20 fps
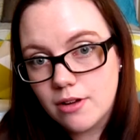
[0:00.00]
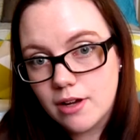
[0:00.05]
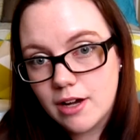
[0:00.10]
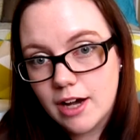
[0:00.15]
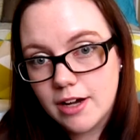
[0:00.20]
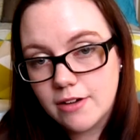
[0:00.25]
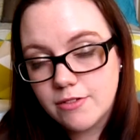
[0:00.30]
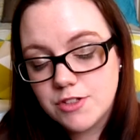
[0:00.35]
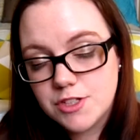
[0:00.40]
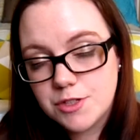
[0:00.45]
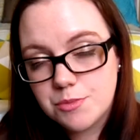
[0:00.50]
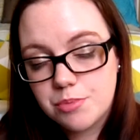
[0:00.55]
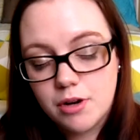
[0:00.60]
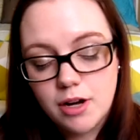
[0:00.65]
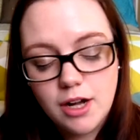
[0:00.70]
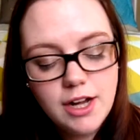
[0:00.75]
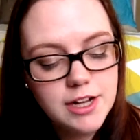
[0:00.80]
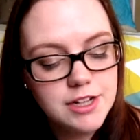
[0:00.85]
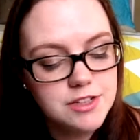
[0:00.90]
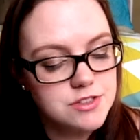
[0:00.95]
I was
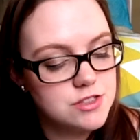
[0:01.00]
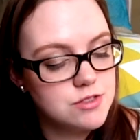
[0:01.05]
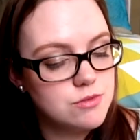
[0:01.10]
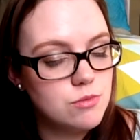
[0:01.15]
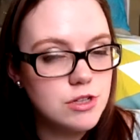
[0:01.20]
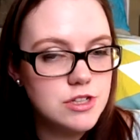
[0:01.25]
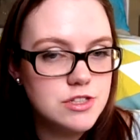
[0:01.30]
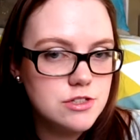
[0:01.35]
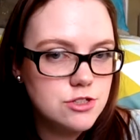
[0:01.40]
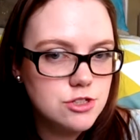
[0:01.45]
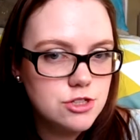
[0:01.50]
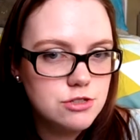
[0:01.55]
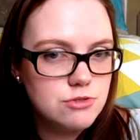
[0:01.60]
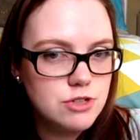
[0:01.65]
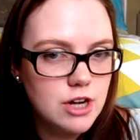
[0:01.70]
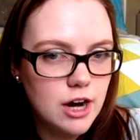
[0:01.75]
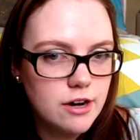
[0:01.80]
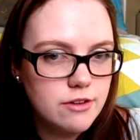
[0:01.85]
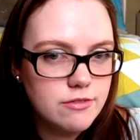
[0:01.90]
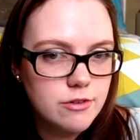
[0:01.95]
surprised. It wasn't too
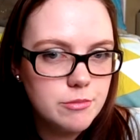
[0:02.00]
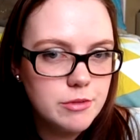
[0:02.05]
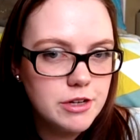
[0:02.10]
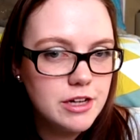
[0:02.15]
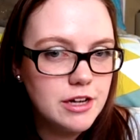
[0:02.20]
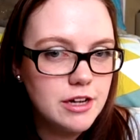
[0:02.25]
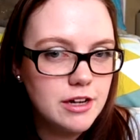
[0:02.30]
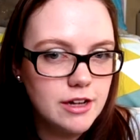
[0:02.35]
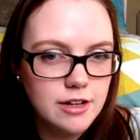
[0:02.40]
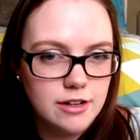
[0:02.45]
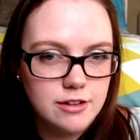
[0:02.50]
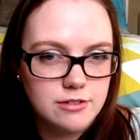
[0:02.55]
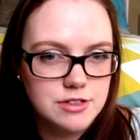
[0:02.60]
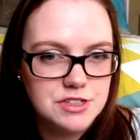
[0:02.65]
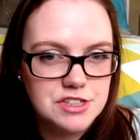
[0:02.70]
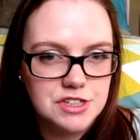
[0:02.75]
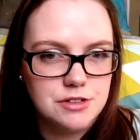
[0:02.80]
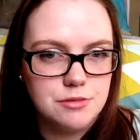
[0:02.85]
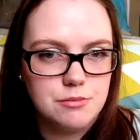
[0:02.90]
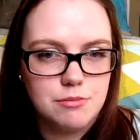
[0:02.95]
dark for me. It
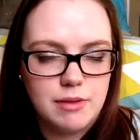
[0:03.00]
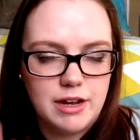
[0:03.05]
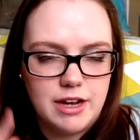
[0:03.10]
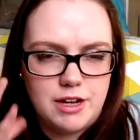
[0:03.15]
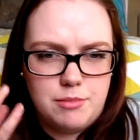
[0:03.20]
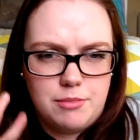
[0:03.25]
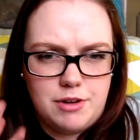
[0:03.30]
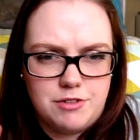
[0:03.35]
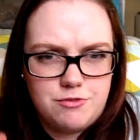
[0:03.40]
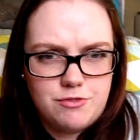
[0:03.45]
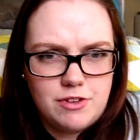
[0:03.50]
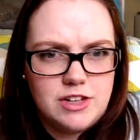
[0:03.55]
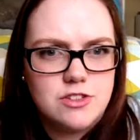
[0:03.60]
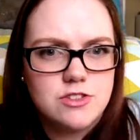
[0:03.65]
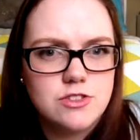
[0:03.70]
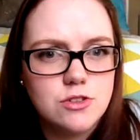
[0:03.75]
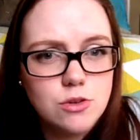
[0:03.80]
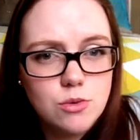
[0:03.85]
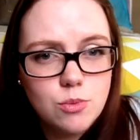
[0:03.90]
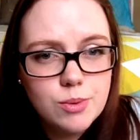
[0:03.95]
didn't make my
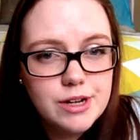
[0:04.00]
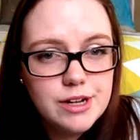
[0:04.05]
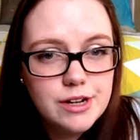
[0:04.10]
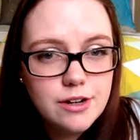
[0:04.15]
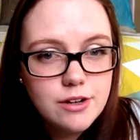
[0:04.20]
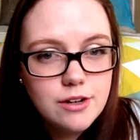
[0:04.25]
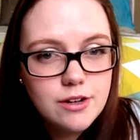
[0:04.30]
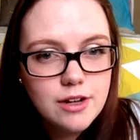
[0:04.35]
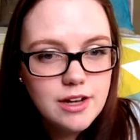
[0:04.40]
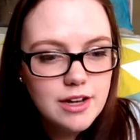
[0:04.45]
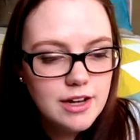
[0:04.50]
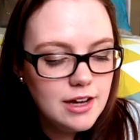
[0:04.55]
face look weird.